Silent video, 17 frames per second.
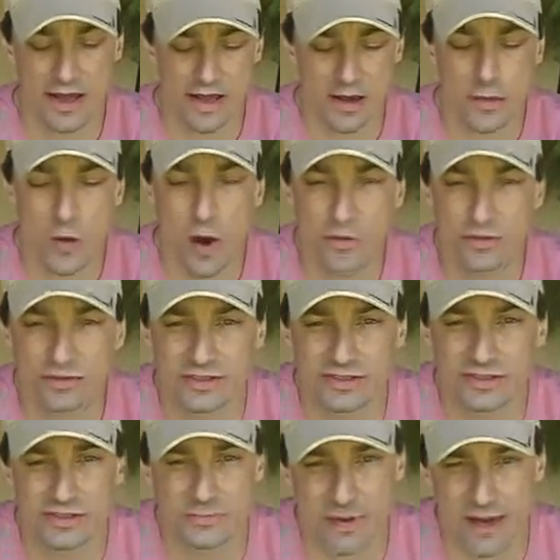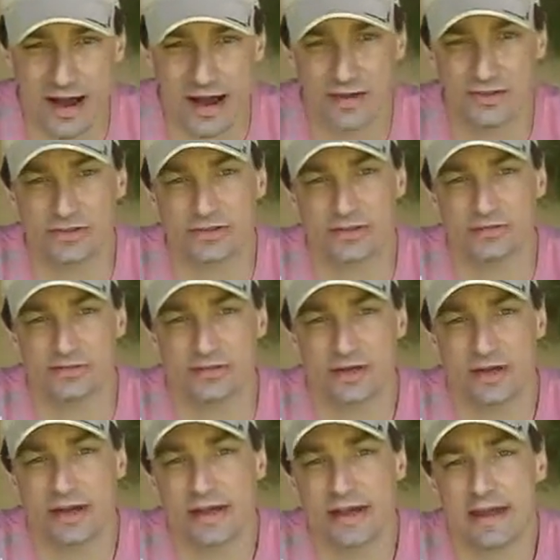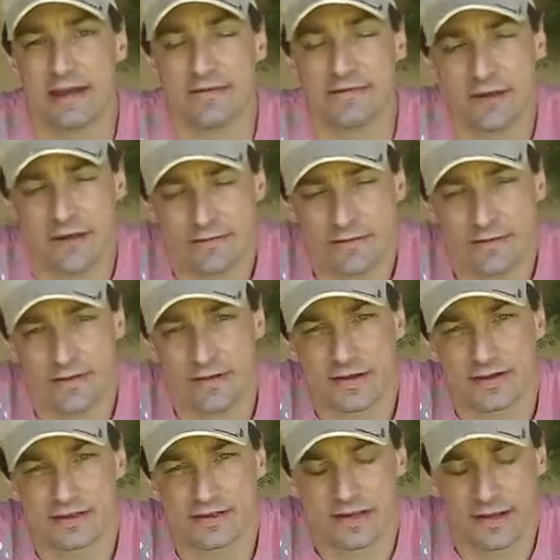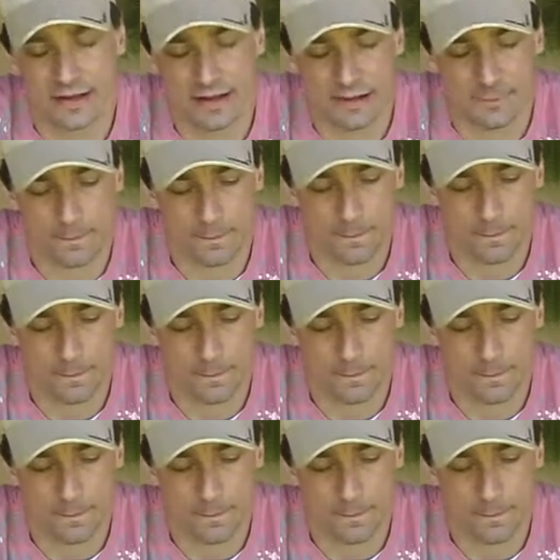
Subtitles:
he won't despise you if everything is clear.